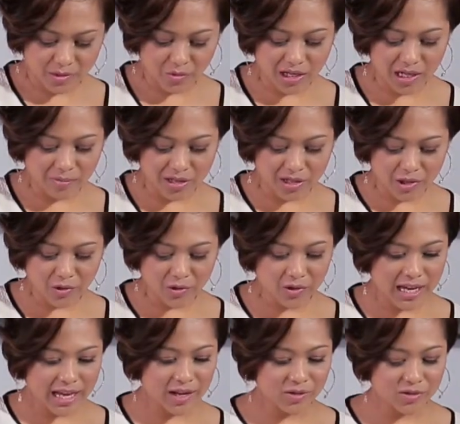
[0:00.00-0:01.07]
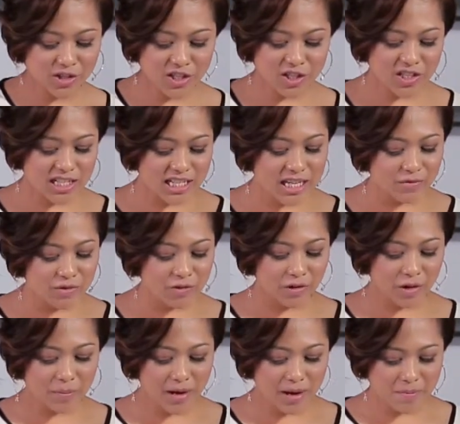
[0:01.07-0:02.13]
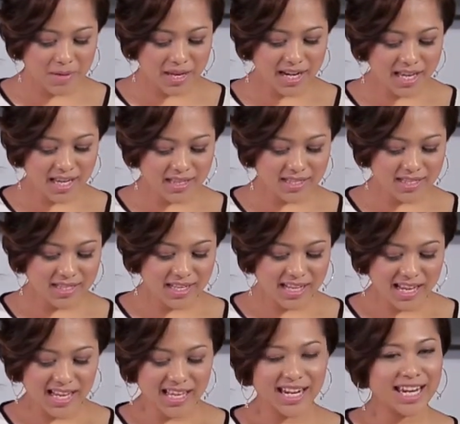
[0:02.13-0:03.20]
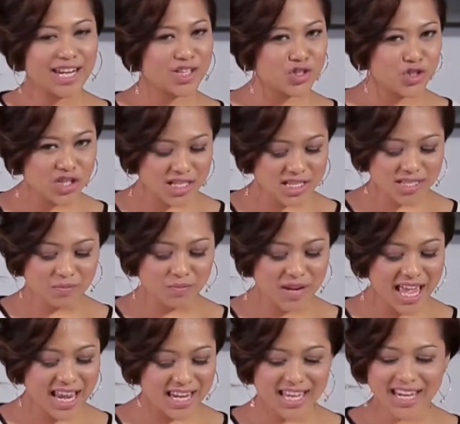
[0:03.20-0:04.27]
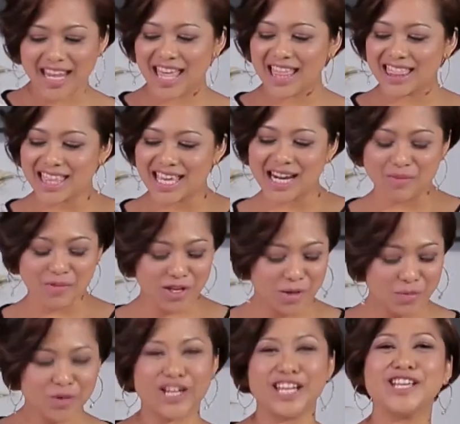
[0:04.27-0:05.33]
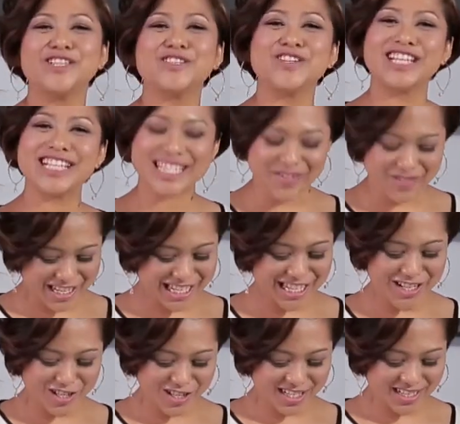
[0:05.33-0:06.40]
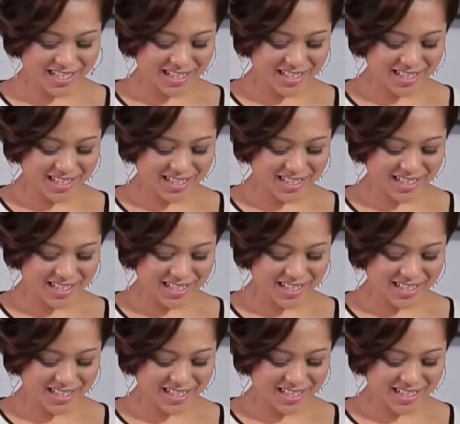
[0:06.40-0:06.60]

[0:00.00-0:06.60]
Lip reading: What I'm going to do now, I'm just going to leave it for about a minute, let it just blend in, and then I'm going to put it into the serving dish.